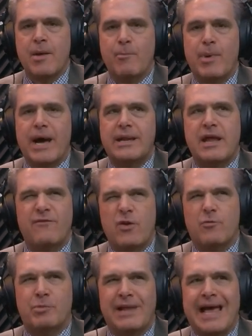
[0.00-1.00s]
But if
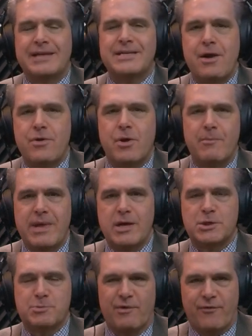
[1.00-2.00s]
you've planned out your
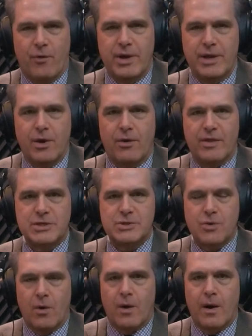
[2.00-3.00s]
meals before you go to the
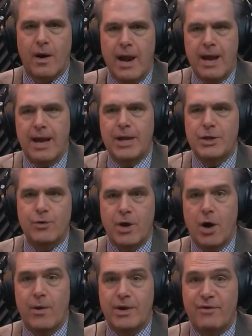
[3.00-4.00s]
store and you
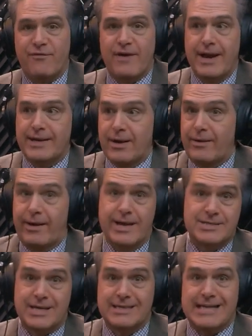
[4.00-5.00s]
go and you find out in
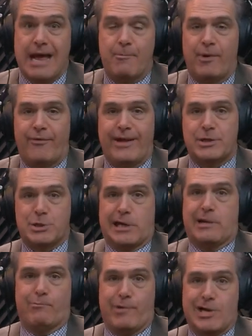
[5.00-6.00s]
his example that
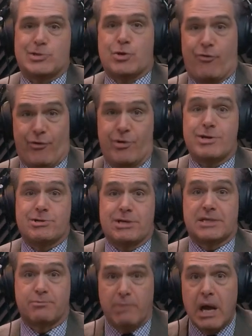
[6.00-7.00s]
chicken breasts are
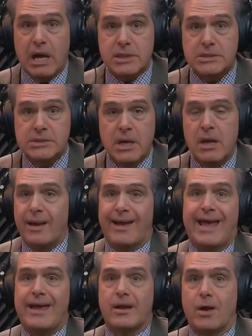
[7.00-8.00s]
36 bucks
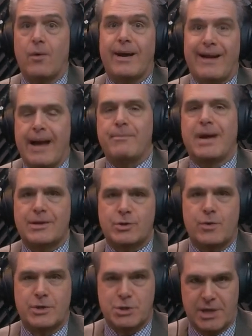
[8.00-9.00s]
hey, you know what? I'm not
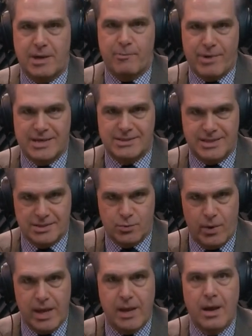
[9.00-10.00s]
doing chicken breast this
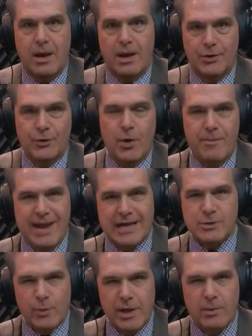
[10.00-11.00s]
week. I'll do them
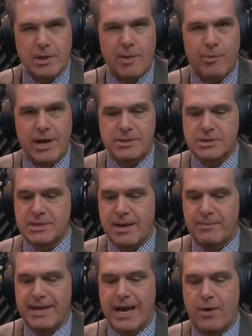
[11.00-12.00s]
next week when the prices
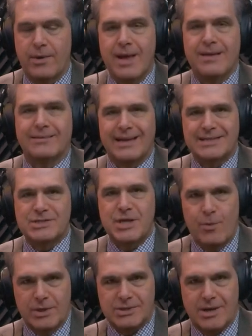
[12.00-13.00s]
come down. Let's
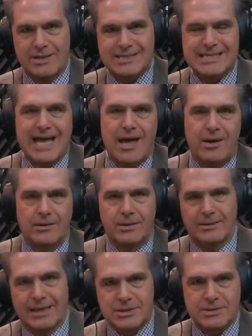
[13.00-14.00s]
see what's on sale.
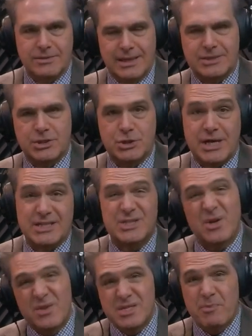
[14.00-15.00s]
Let's let's adjust.
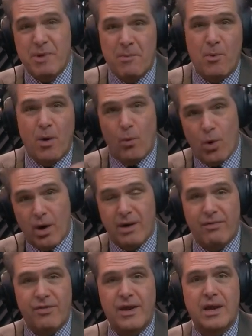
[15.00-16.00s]
So there's a bit more work
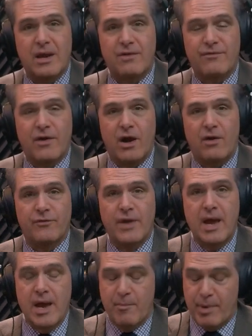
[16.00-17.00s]
and thinking involved,
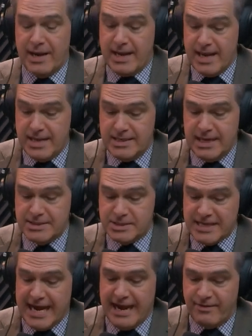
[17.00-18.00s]
but he did
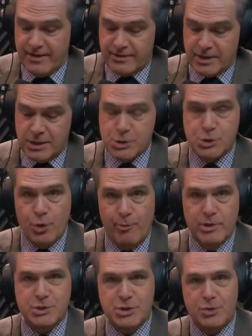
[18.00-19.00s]
say that
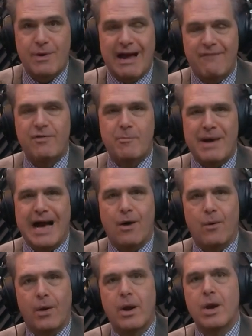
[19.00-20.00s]
consumers do have the
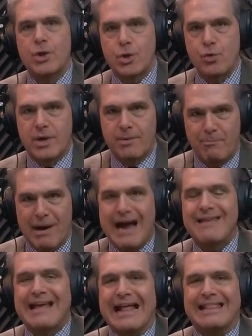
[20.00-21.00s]
power. You can
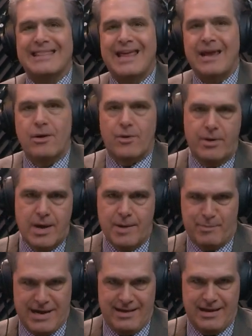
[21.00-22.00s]
buy that thing or
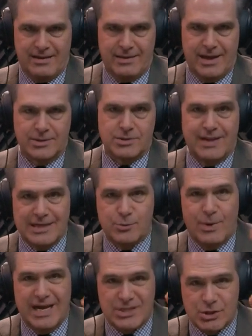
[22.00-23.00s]
not buy that thing. So
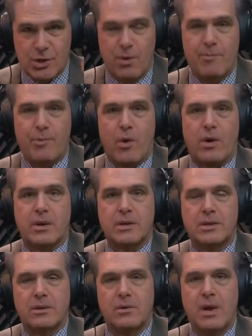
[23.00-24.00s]
that's why it's so
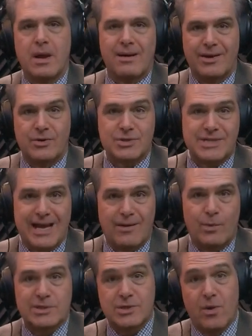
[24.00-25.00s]
important to
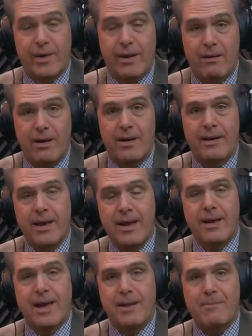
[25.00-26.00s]
understand what's going on
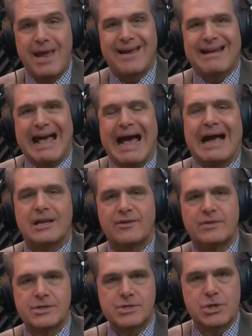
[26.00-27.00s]
and make an
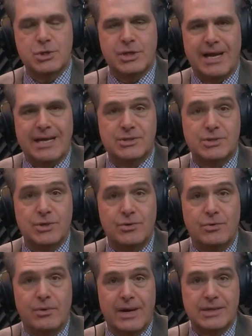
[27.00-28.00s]
active decision as
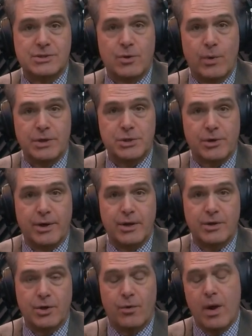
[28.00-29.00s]
to as to what you're going to
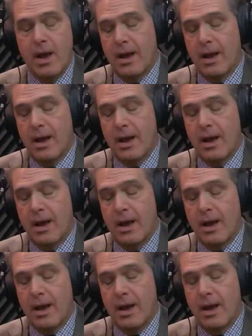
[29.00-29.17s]
do.